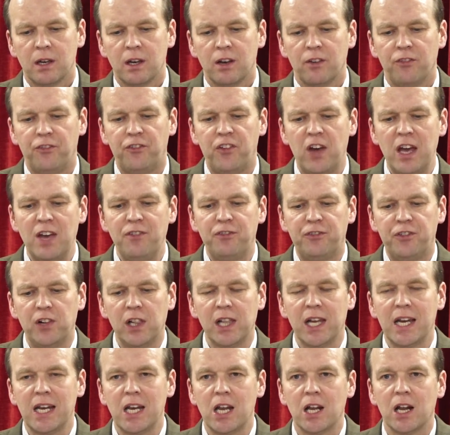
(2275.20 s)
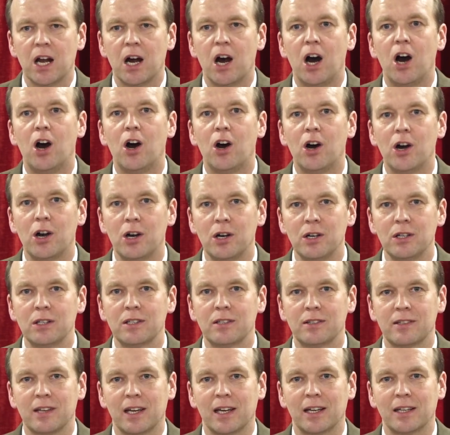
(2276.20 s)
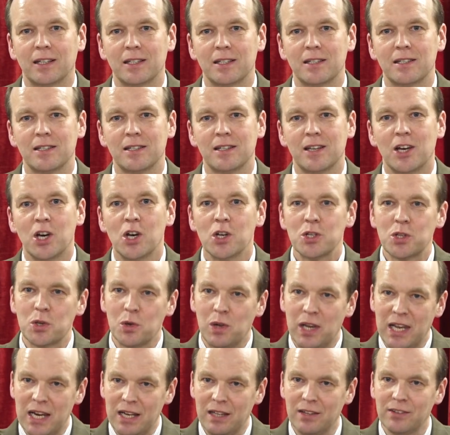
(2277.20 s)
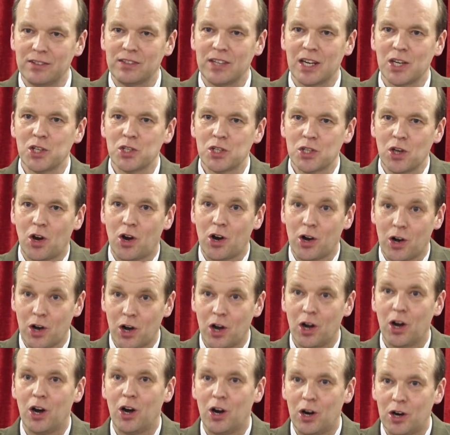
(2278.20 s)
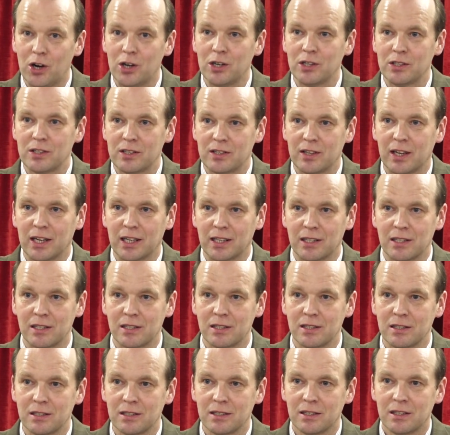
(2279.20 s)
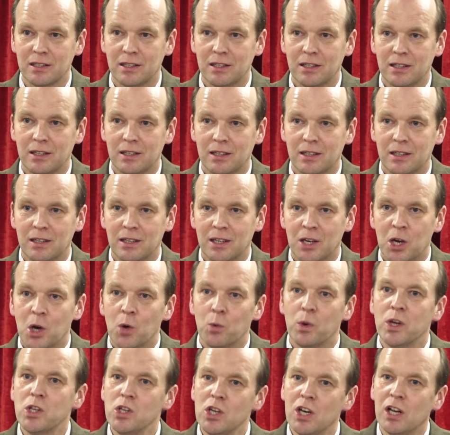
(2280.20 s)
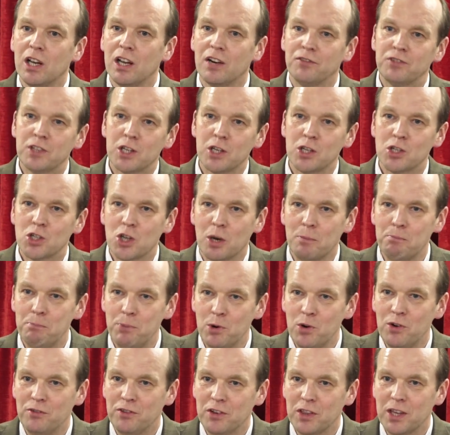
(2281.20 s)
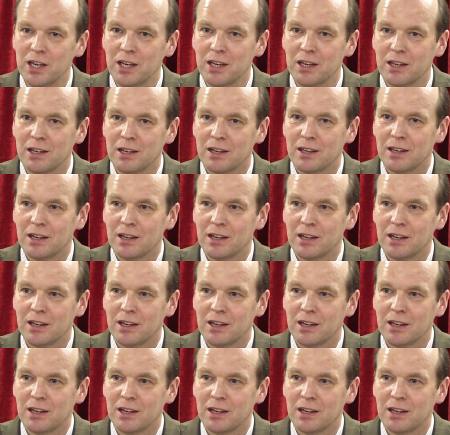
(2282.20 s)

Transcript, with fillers: faithful in hard things. So little things are hard things. Wouldn't you love to jump over the